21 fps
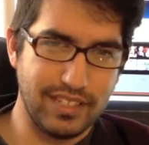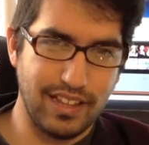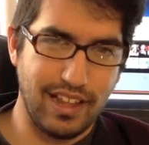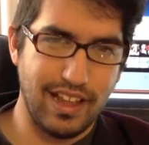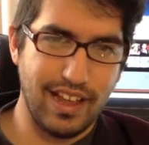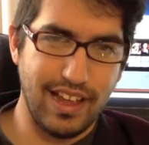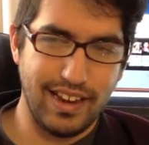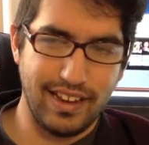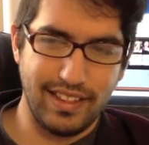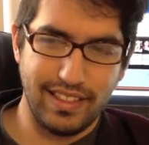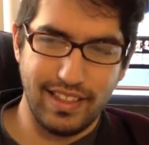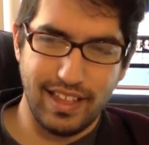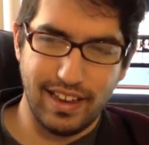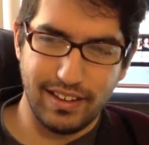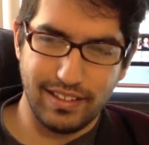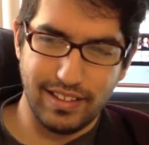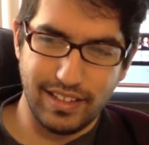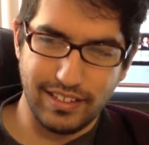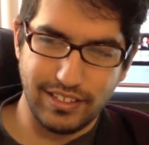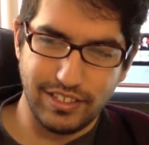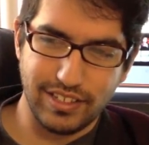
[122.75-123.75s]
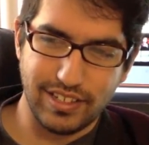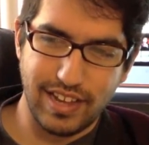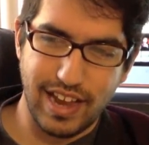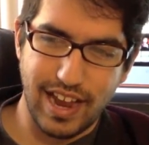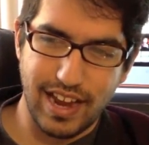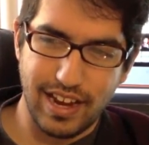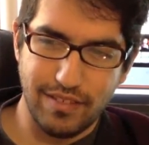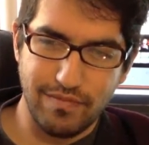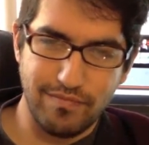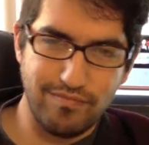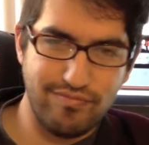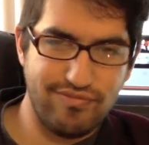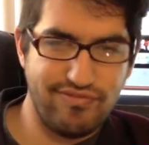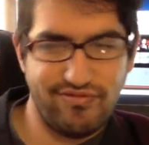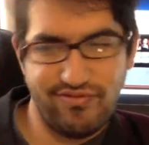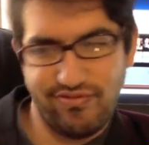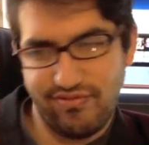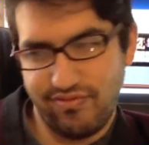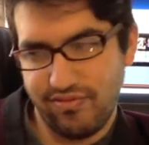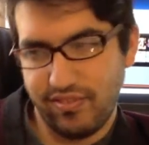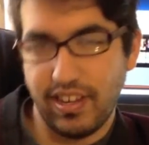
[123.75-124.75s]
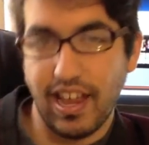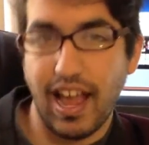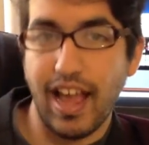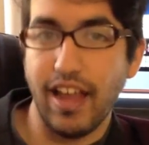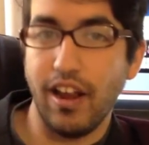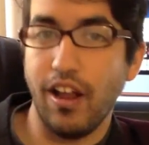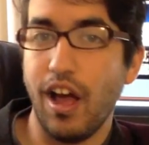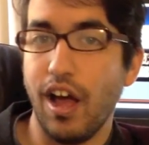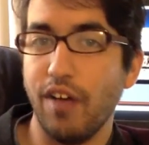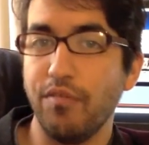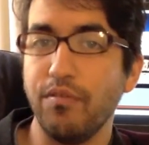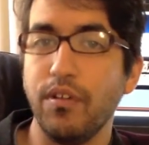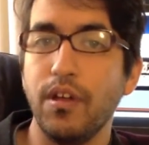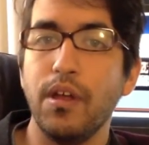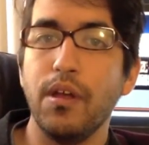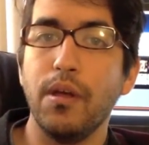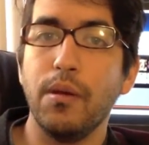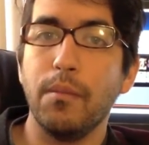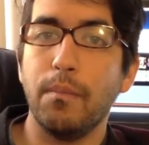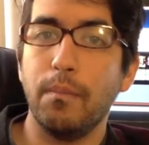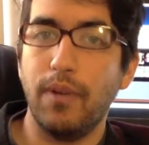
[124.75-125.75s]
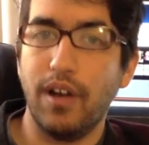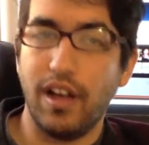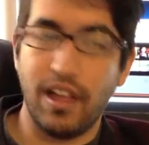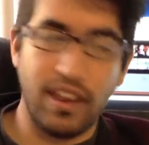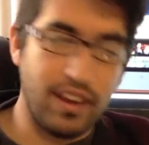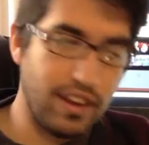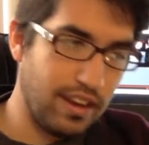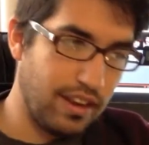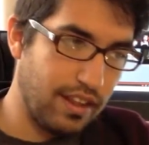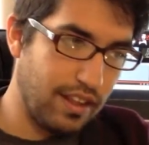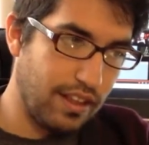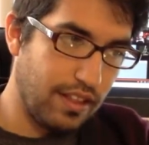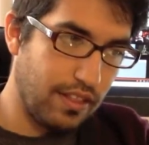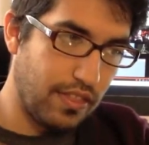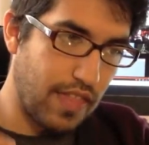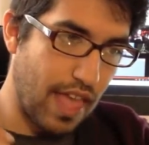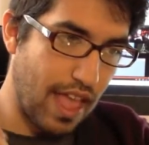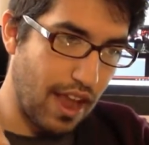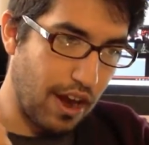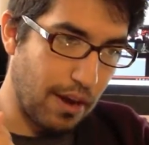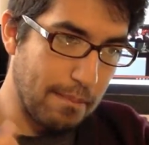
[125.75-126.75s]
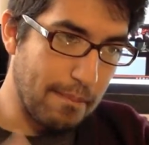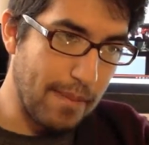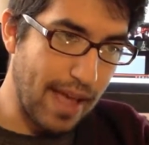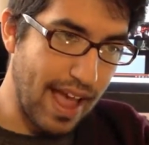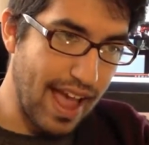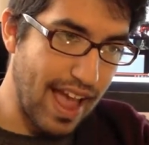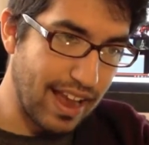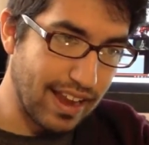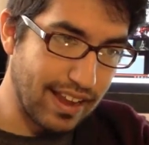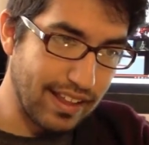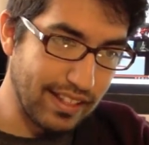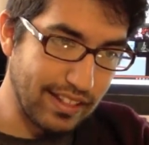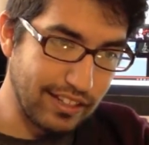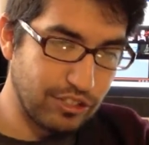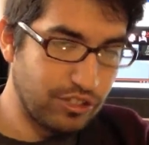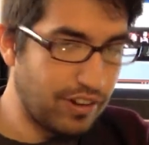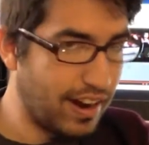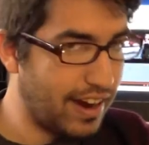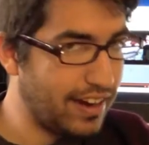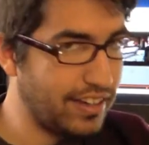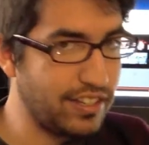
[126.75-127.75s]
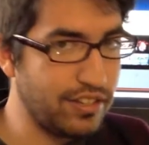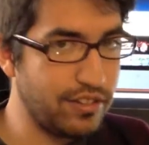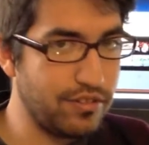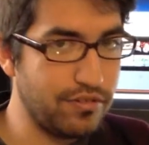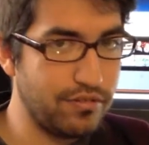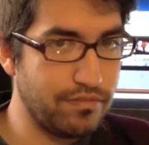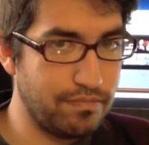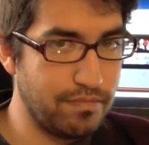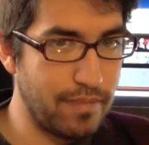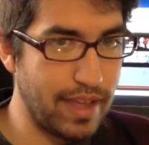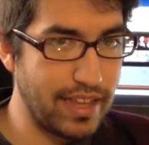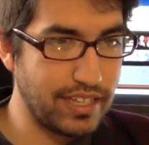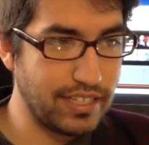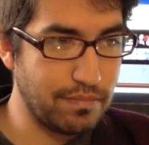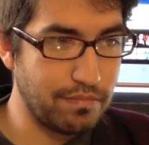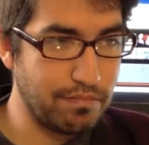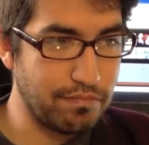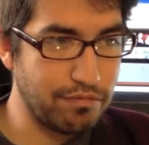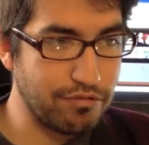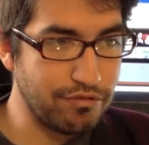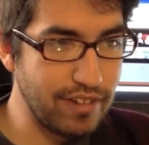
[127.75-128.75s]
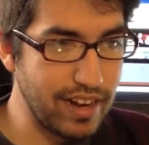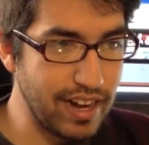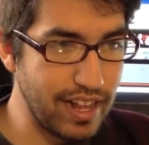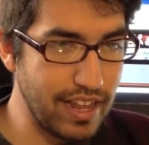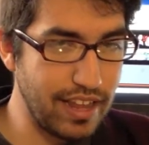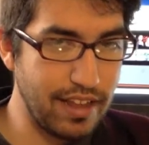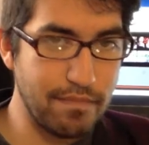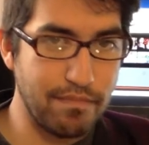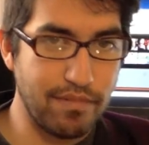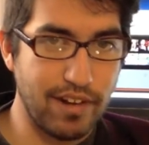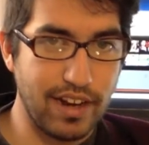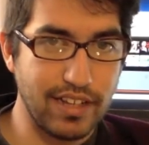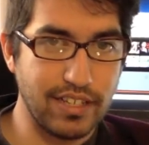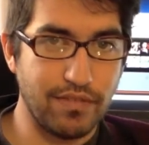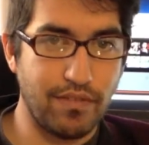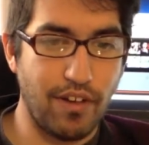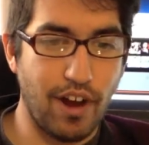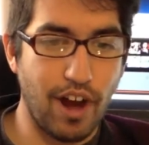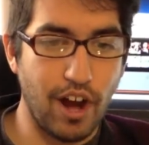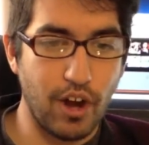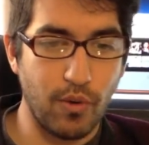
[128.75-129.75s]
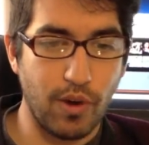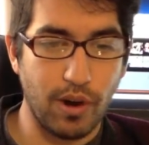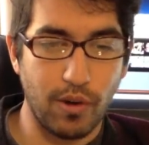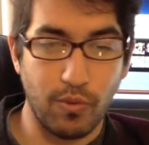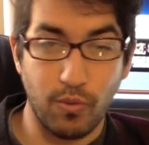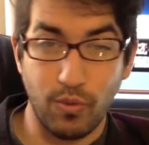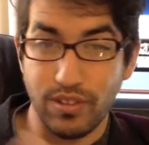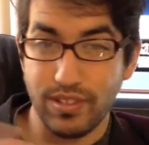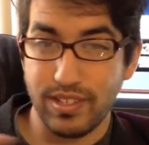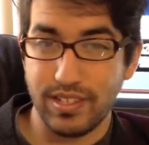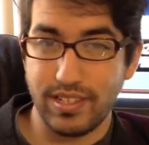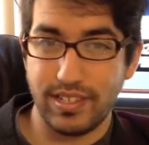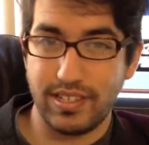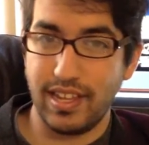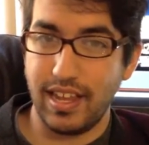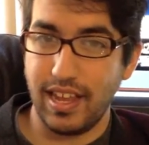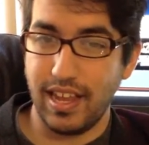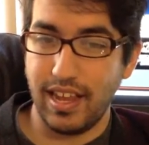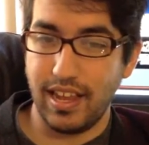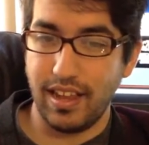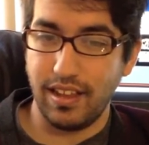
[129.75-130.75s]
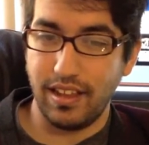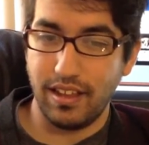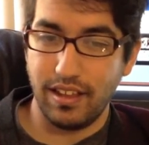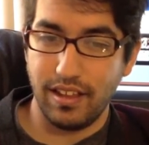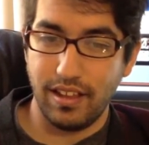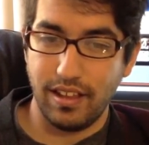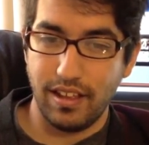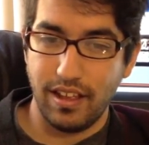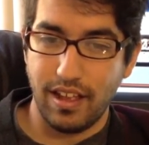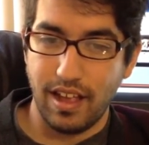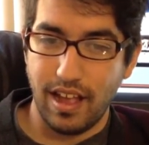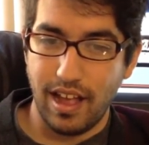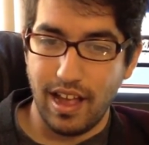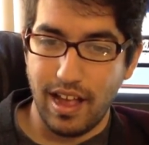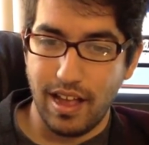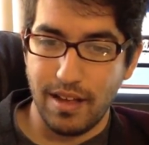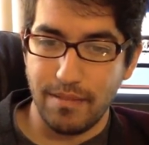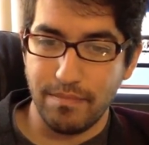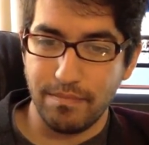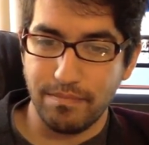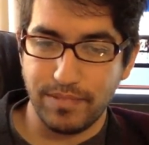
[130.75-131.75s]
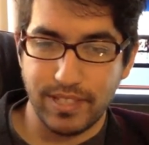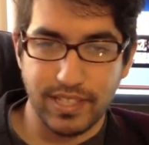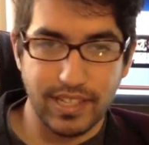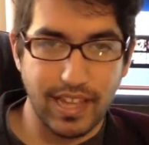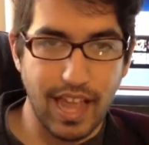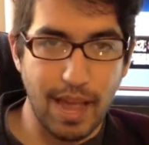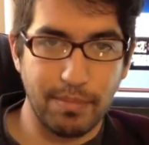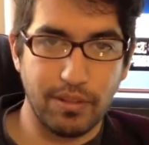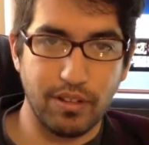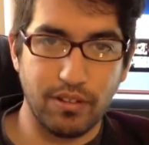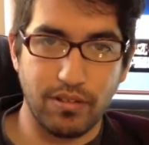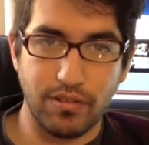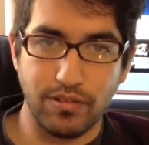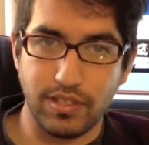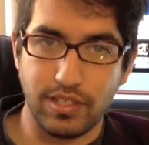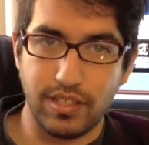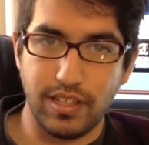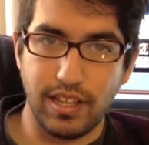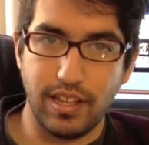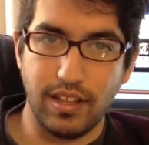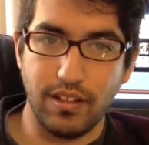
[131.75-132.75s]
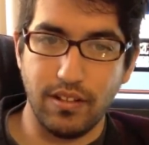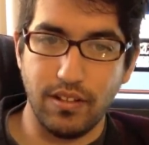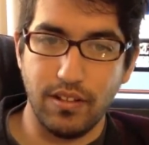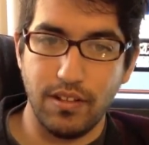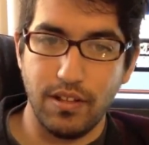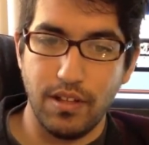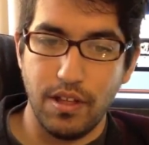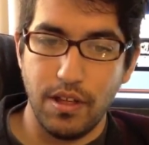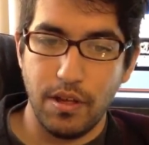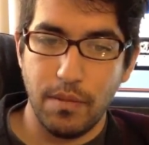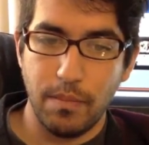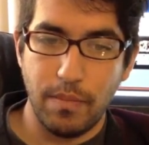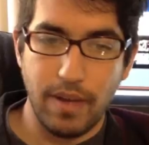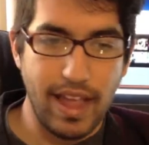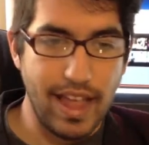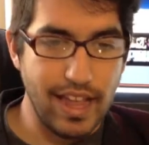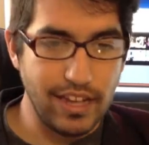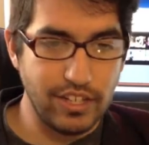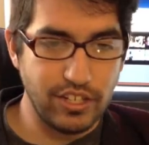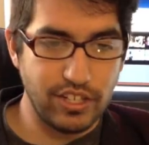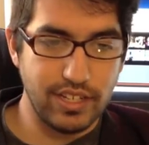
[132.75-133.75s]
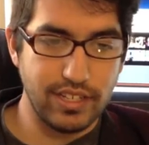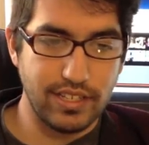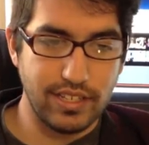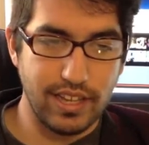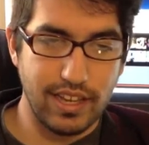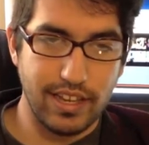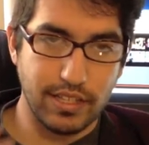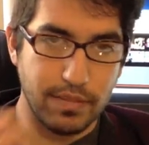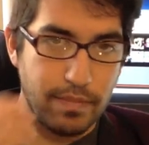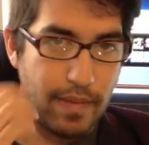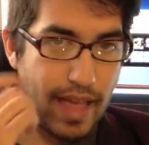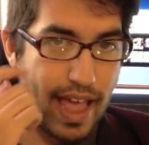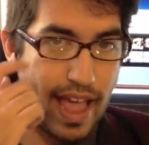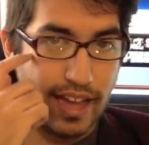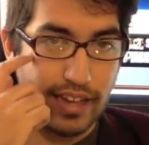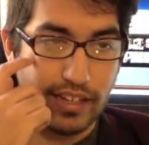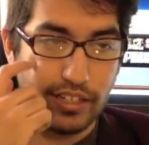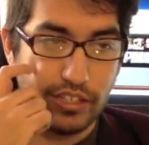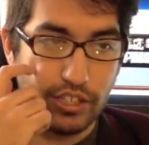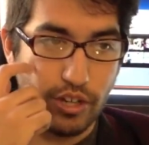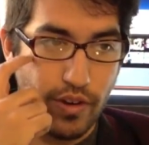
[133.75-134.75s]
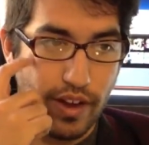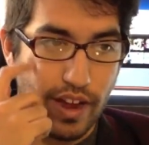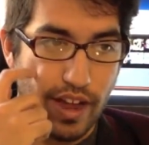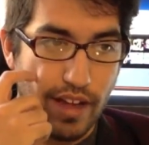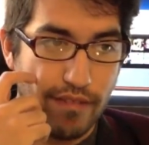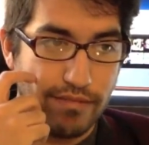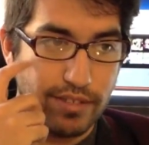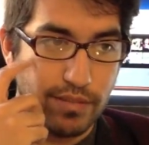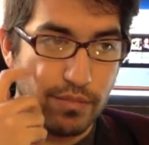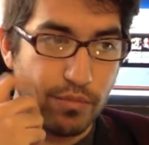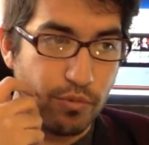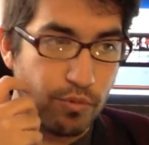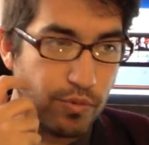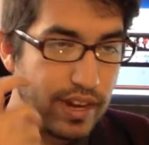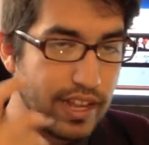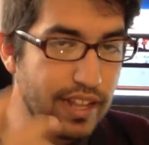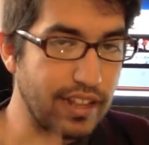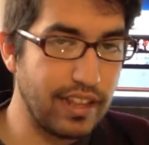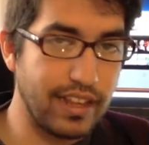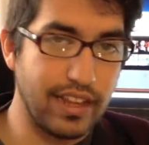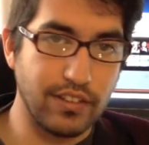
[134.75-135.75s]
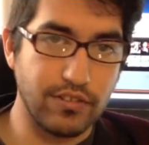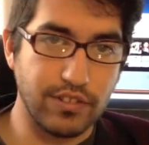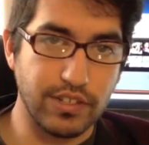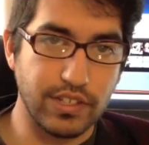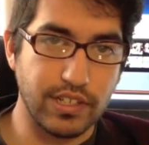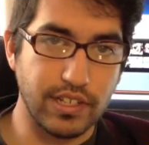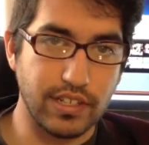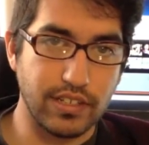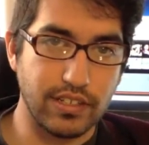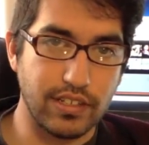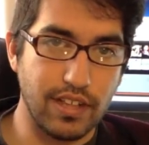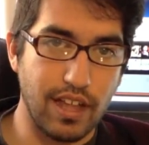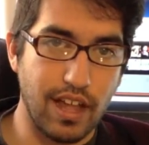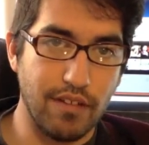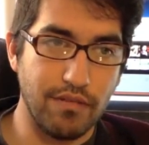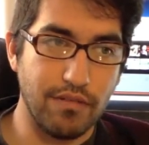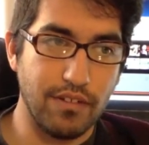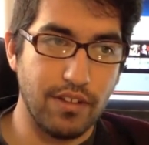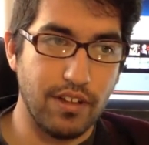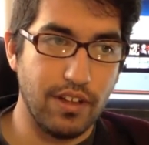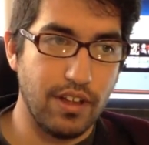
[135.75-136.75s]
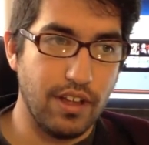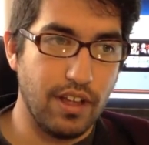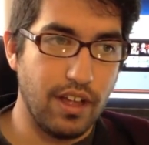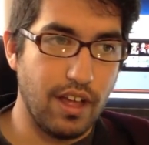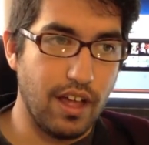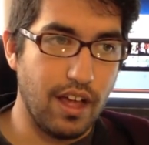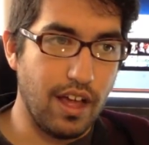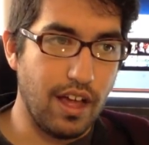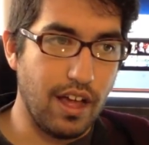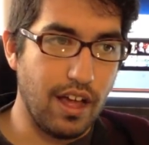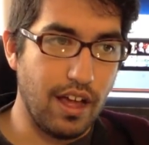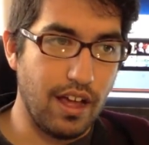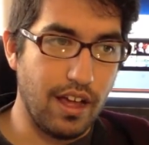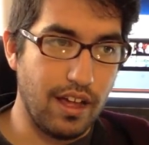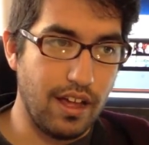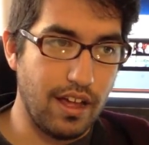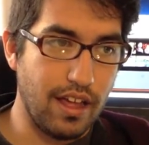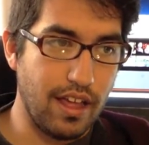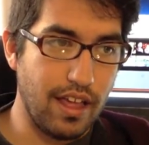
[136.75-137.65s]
line, and then they just kind of died off. But they are back, and they're trying to make some pretty impressive hardware. We'll see. I'm skeptical still, but HTC is back, showing off some really interesting stuff. Uh,